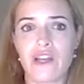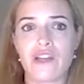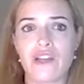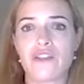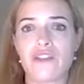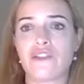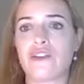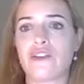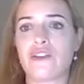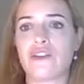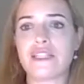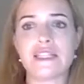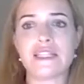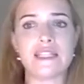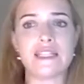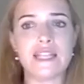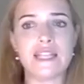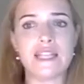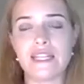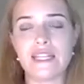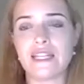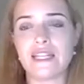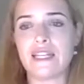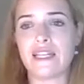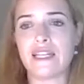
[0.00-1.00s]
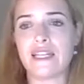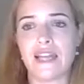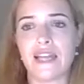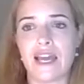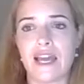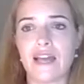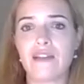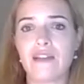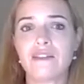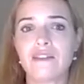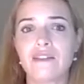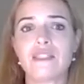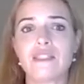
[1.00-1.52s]
So it's an in and an
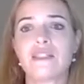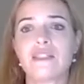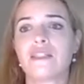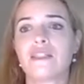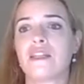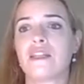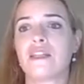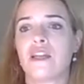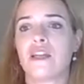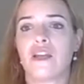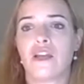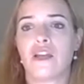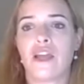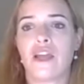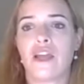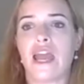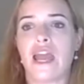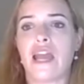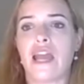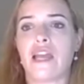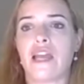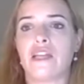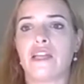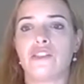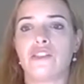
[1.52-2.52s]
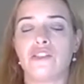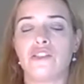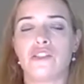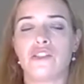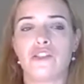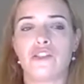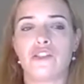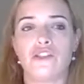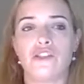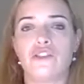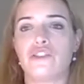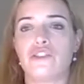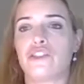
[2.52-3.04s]
out, and
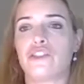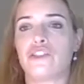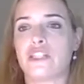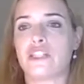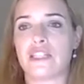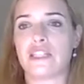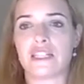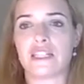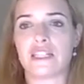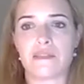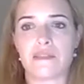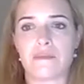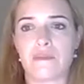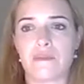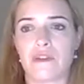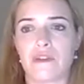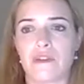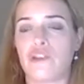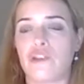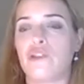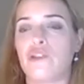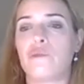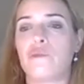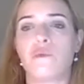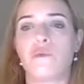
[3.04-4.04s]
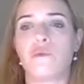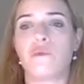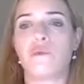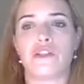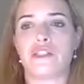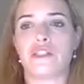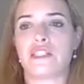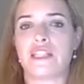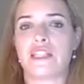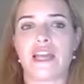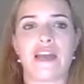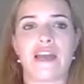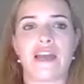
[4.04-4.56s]
you won't
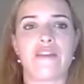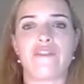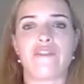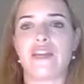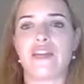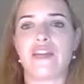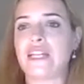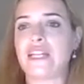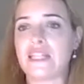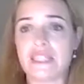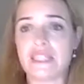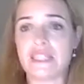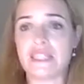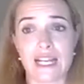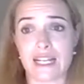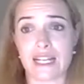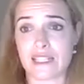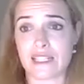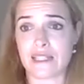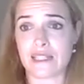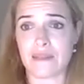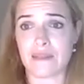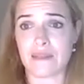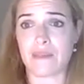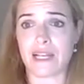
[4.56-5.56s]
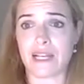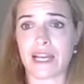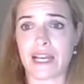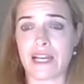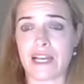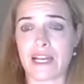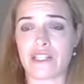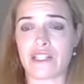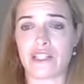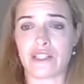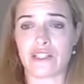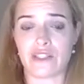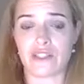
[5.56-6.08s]
have any tax
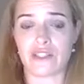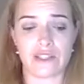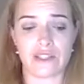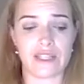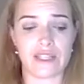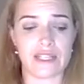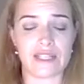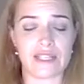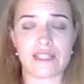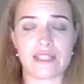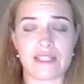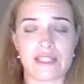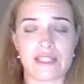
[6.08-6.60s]
implications on this.